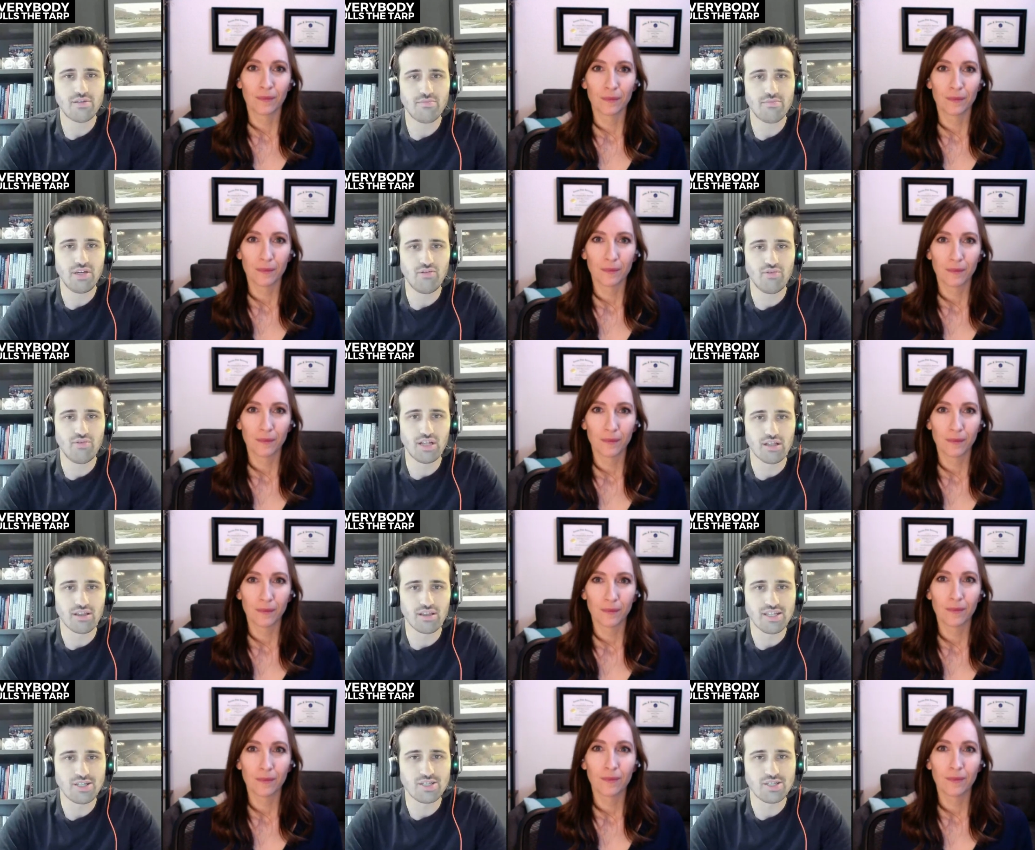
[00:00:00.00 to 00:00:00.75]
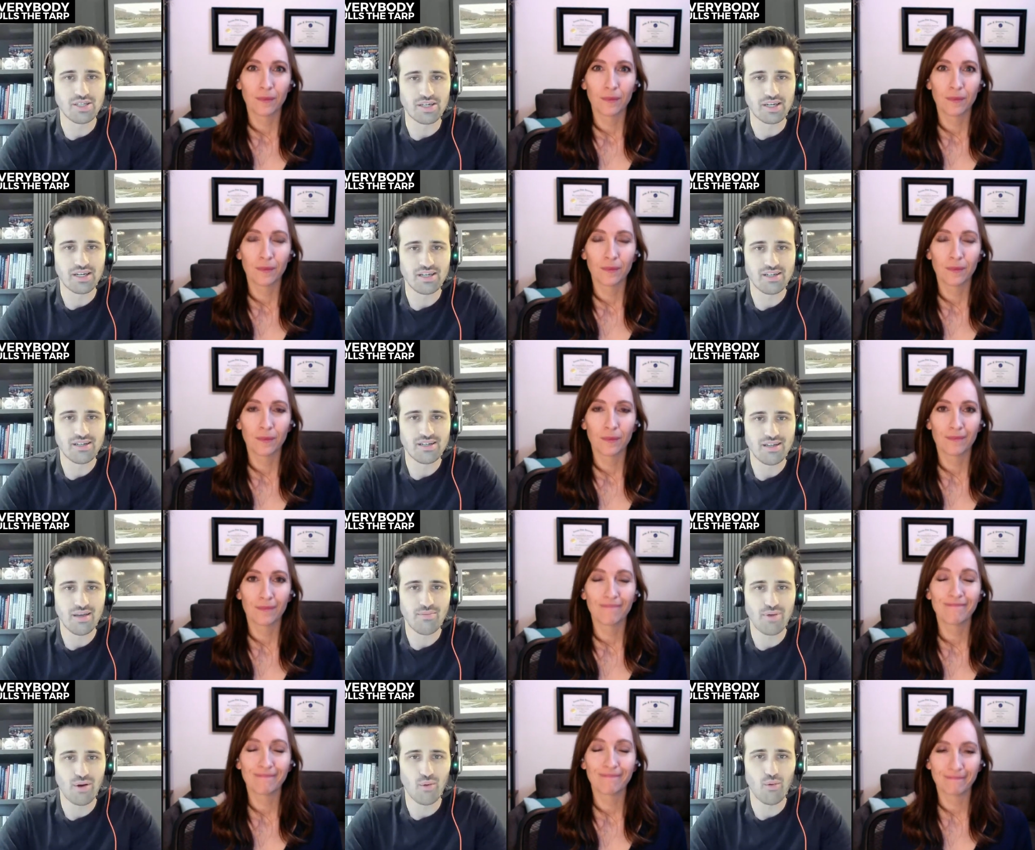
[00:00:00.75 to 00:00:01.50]
Speaker 1: to be realistic
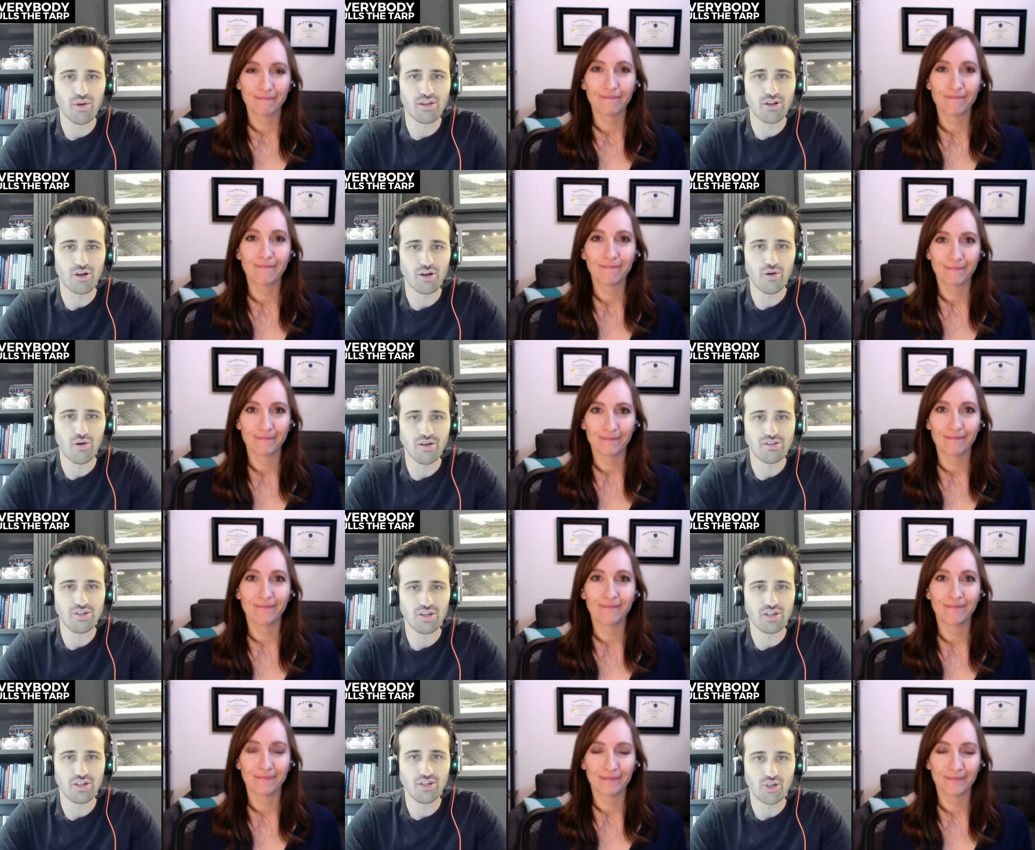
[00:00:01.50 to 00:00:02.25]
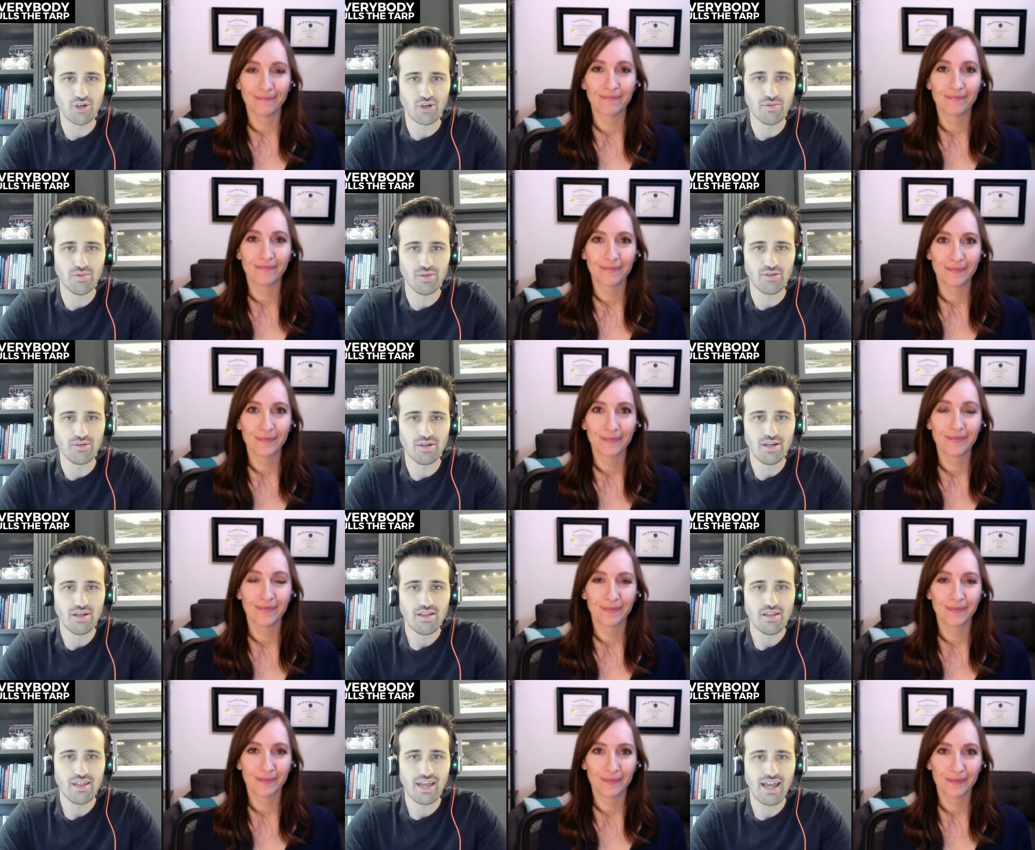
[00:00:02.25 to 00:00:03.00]
about what they're mm-hmm. going to contribute.
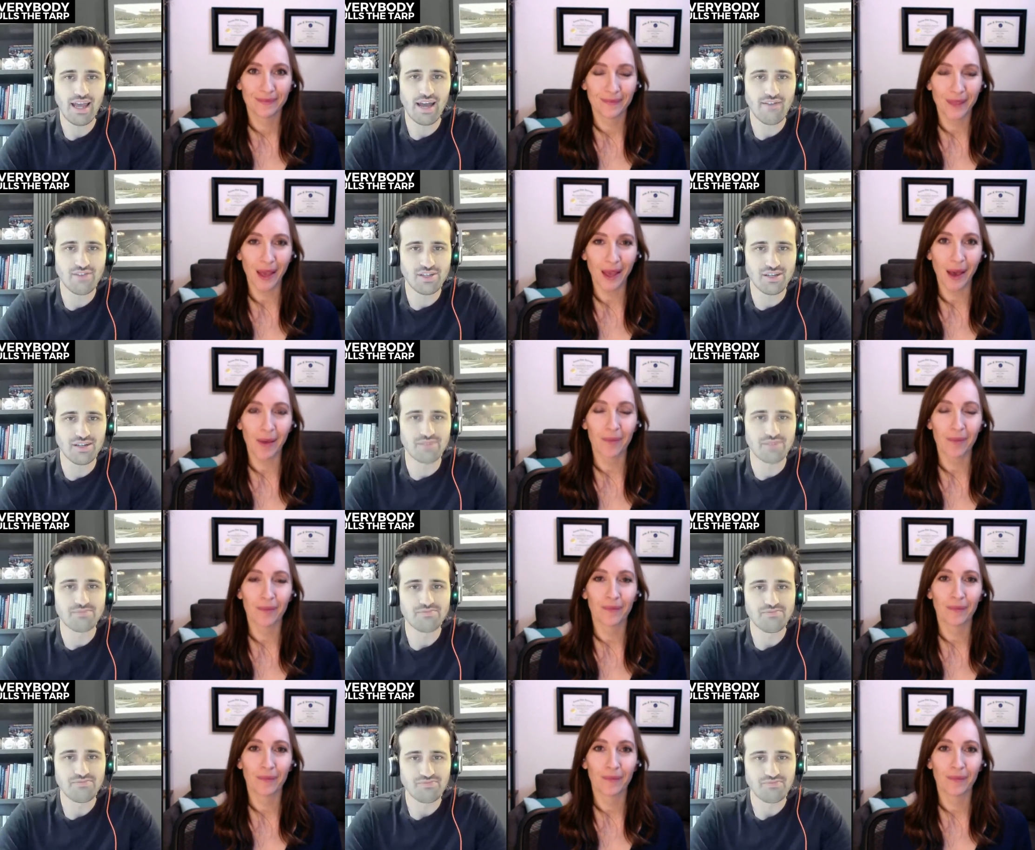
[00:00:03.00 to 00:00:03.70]
They have yeah. to